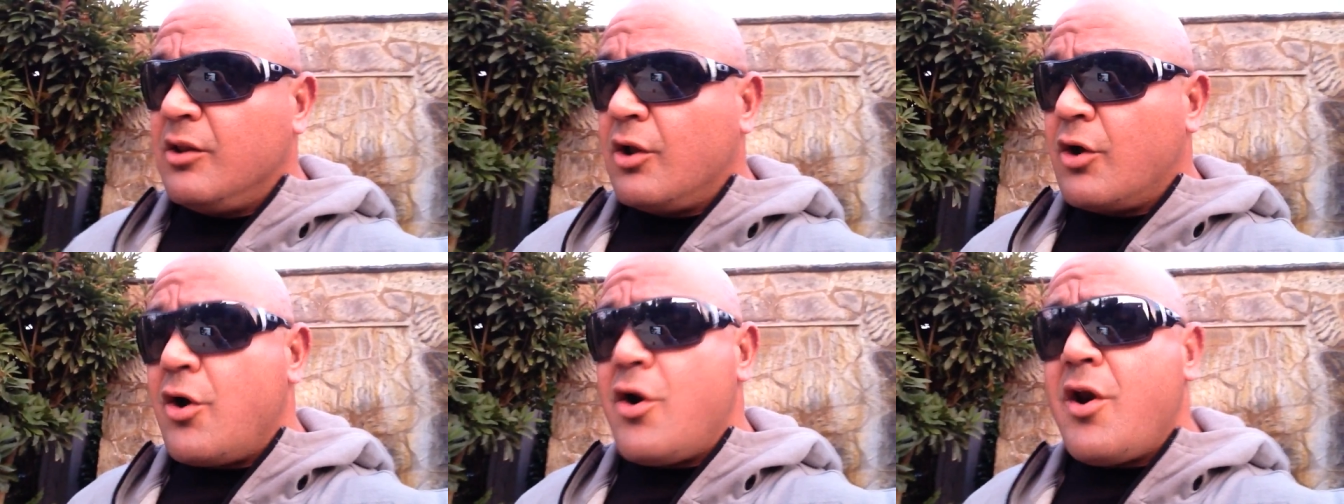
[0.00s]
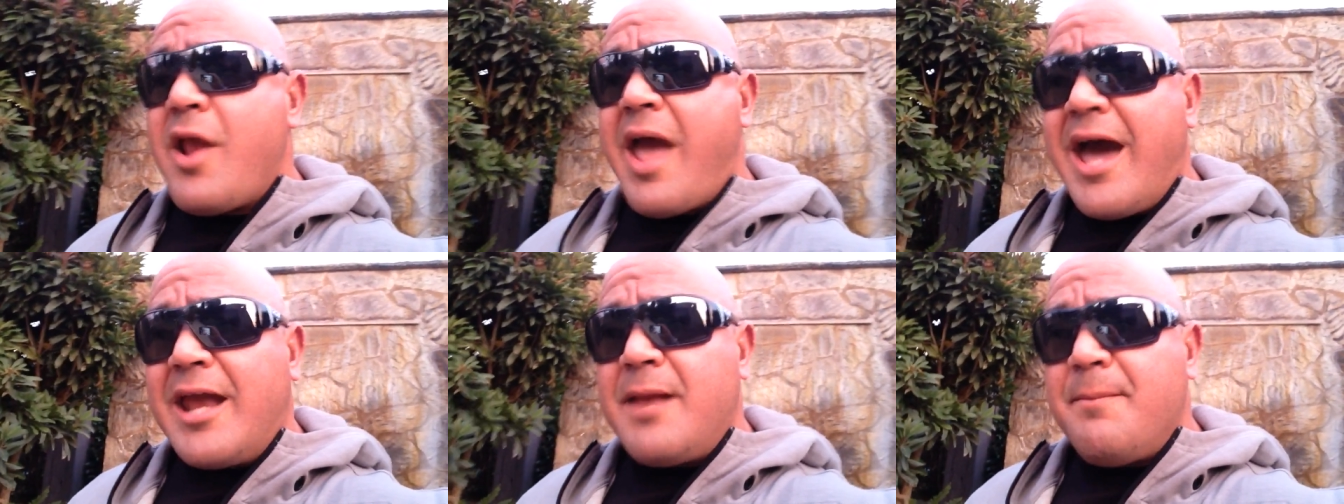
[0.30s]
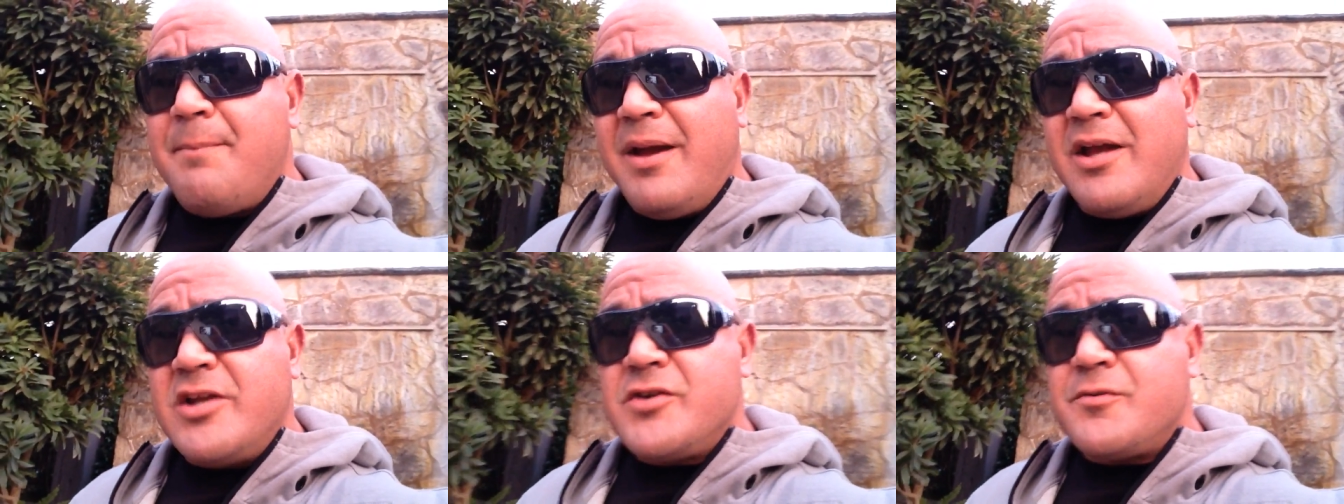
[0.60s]
Learn how
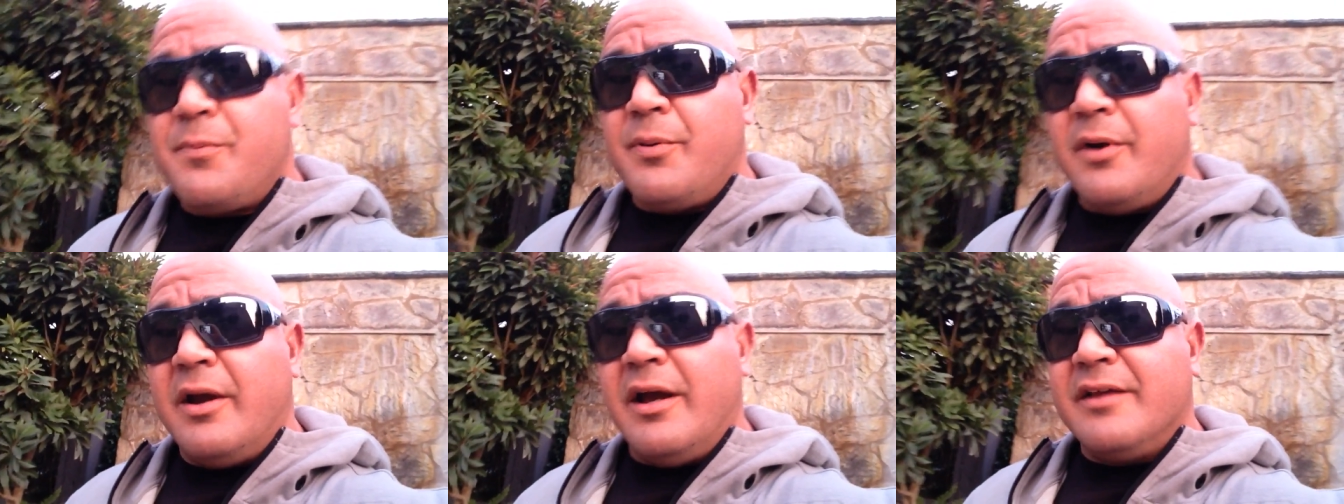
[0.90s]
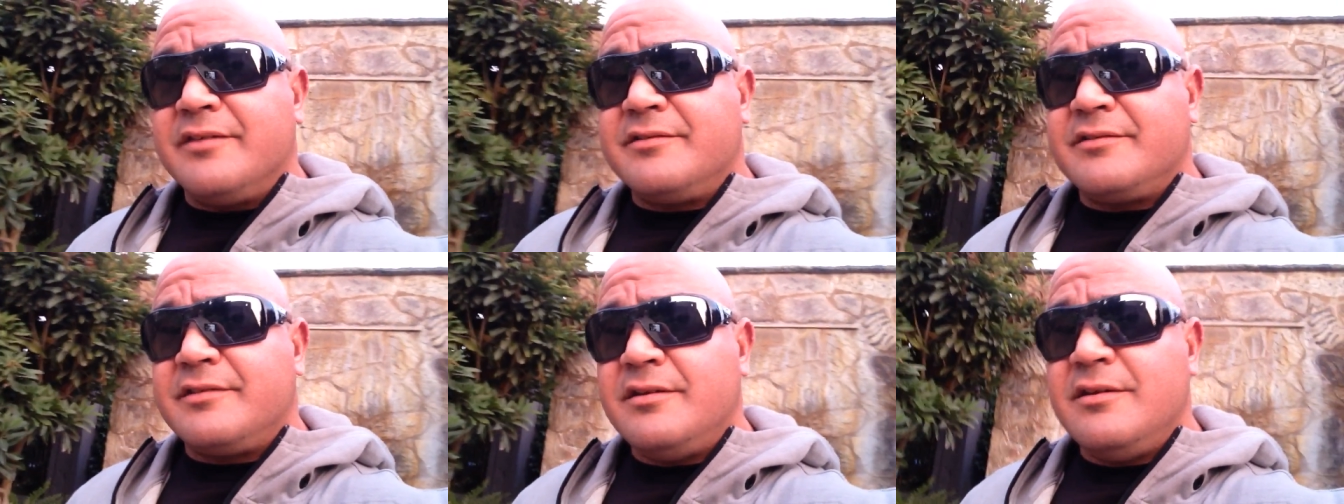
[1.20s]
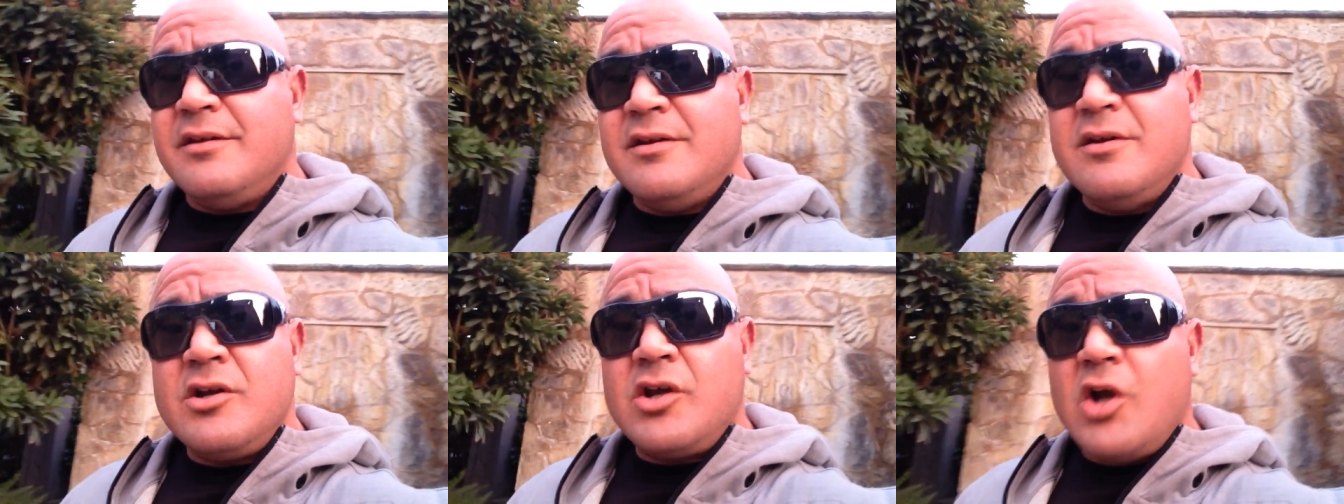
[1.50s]
to bench press.
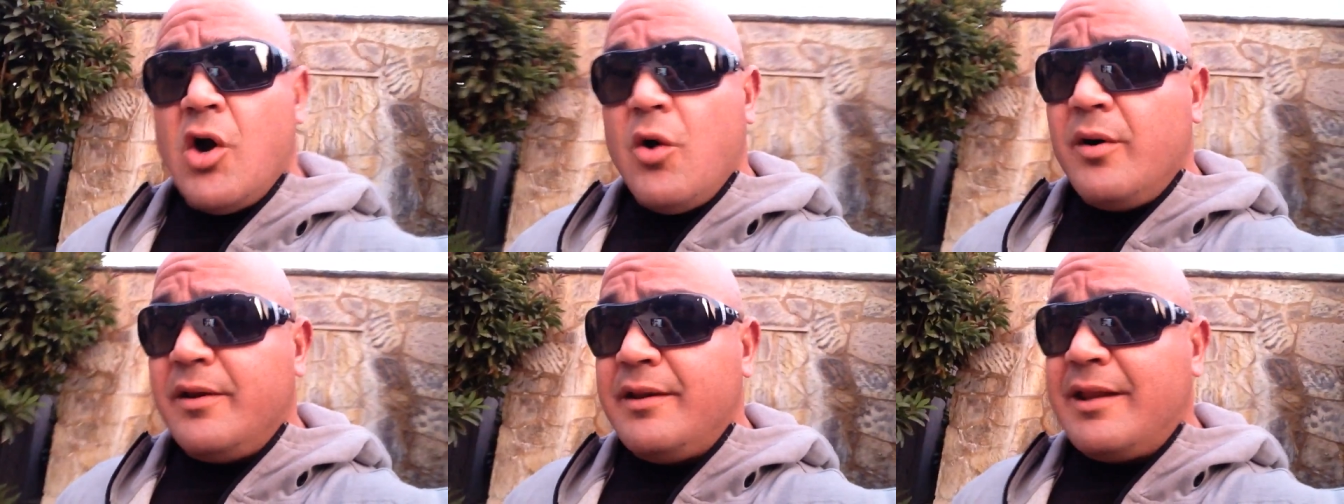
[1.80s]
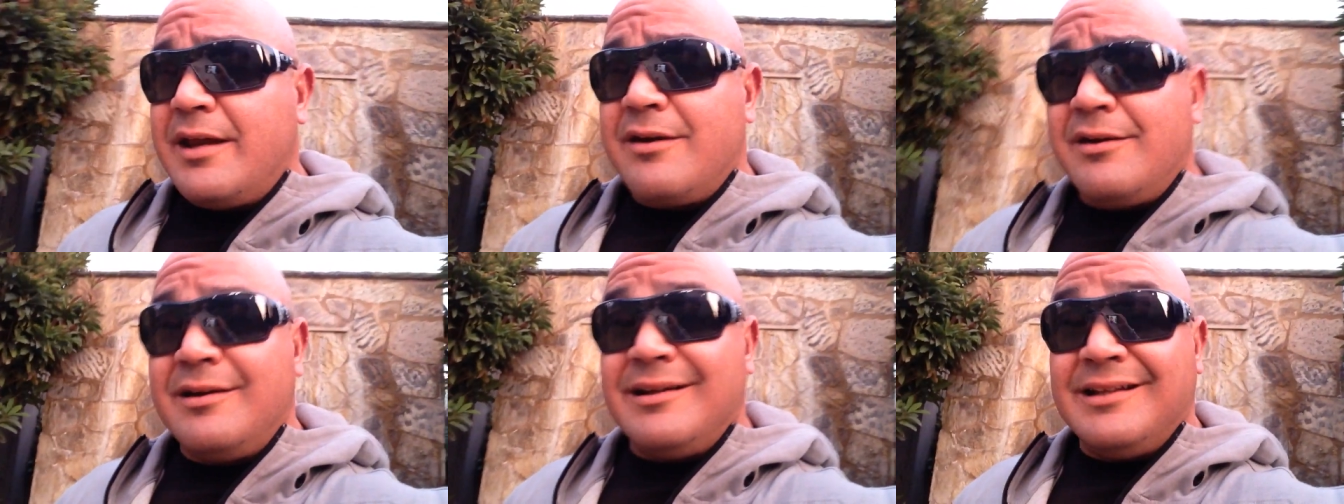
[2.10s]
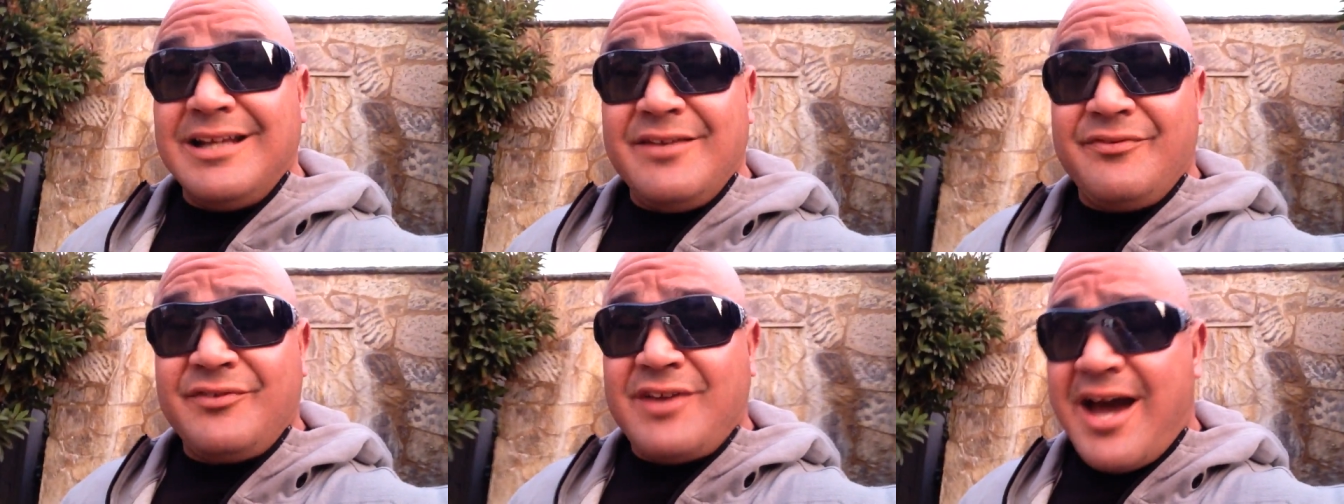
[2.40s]
Go in there and
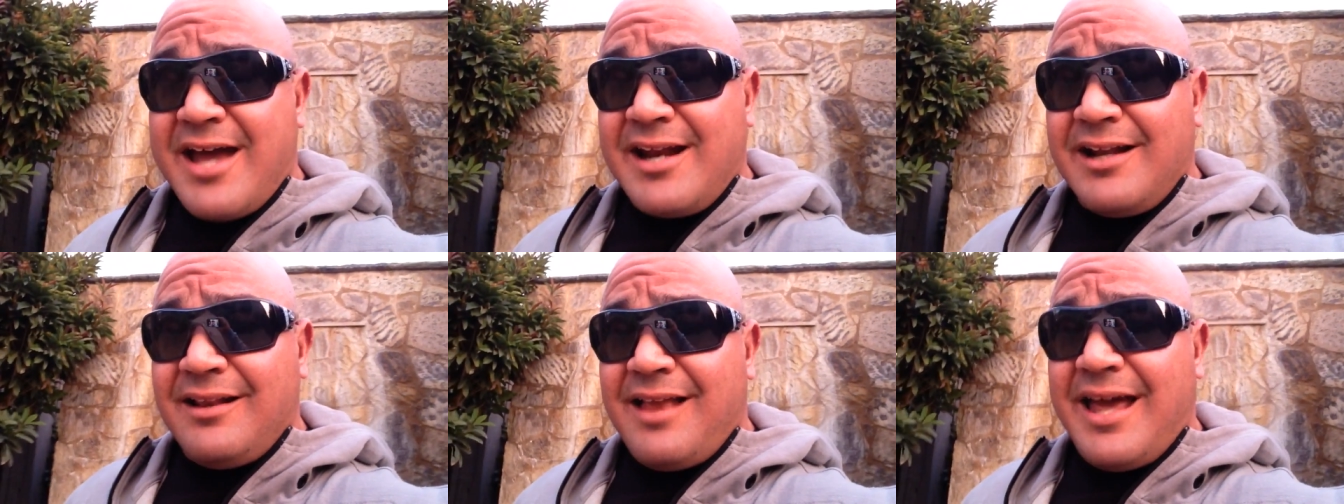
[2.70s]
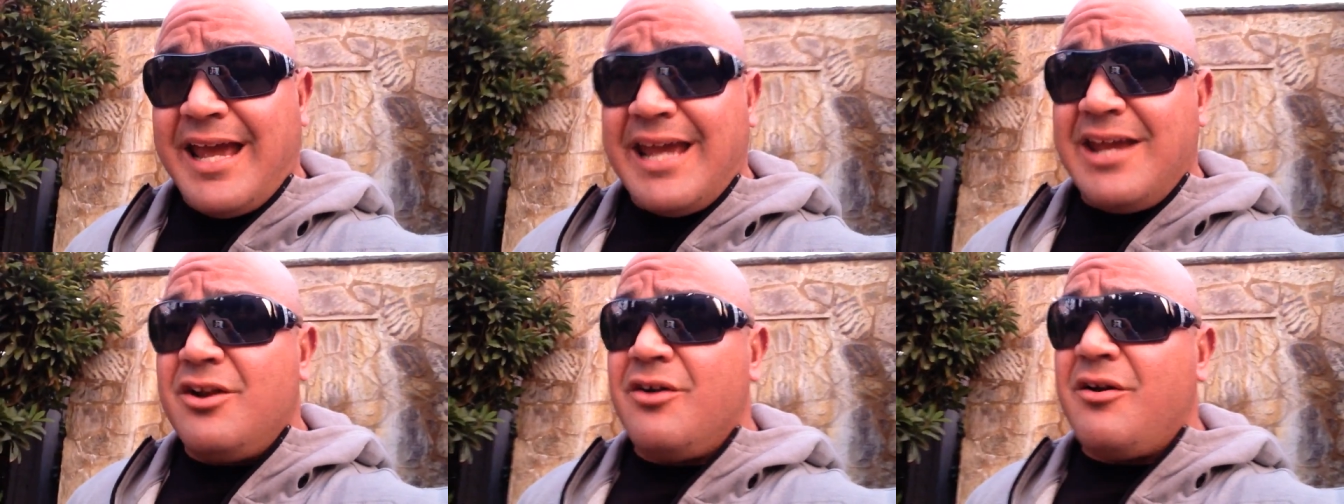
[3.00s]
lift kind of light.